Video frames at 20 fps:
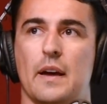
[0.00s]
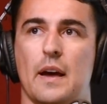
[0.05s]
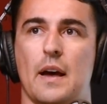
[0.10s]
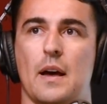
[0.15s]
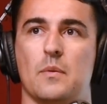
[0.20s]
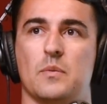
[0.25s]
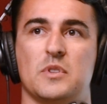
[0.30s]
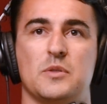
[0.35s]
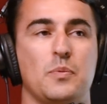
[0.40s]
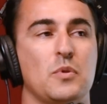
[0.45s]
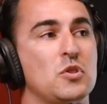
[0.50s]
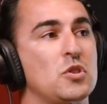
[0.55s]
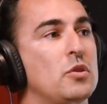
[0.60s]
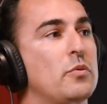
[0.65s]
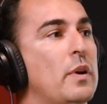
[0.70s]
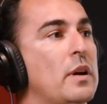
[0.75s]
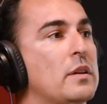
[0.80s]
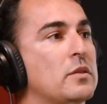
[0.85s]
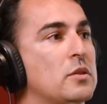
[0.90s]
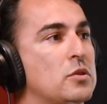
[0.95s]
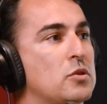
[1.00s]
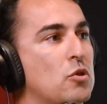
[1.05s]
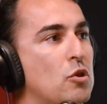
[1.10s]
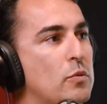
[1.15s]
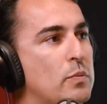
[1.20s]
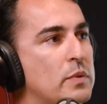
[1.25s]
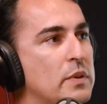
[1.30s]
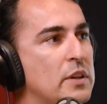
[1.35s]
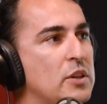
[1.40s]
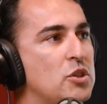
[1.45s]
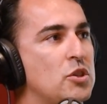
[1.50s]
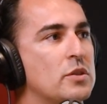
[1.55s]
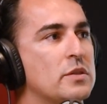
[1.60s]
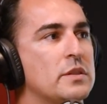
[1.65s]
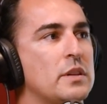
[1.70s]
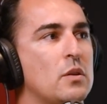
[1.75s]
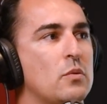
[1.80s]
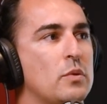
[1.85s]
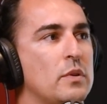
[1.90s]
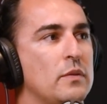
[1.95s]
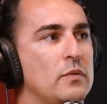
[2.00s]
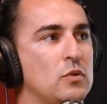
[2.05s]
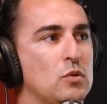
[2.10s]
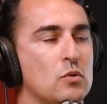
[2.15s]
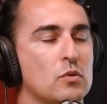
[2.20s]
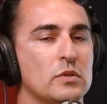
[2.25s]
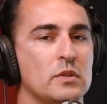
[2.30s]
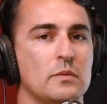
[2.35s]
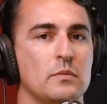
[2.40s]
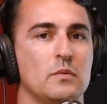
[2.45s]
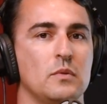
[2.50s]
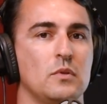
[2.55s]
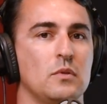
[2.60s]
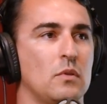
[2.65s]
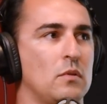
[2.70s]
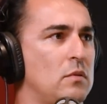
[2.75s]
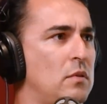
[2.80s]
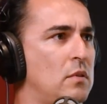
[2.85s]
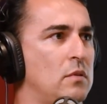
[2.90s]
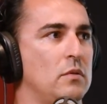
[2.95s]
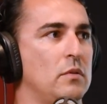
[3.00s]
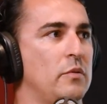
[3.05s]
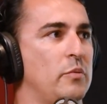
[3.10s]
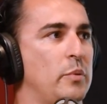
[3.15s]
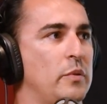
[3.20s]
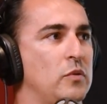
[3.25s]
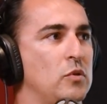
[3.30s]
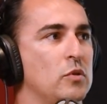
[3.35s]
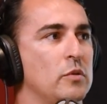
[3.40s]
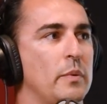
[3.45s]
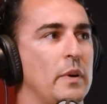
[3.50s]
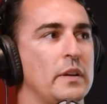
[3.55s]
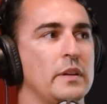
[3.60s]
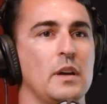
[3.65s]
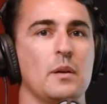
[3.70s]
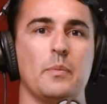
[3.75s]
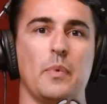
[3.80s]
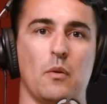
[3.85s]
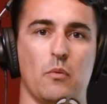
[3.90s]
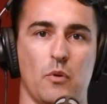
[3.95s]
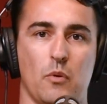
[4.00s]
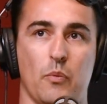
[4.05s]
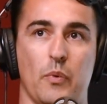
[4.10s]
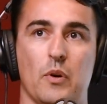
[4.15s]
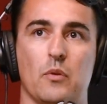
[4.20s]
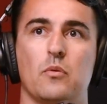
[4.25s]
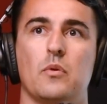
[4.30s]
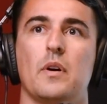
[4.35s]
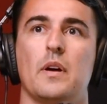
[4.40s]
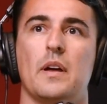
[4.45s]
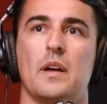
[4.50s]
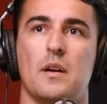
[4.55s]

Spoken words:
Especially around the soap niches that we've talked, I don't know if we've talked about it yet, but we will.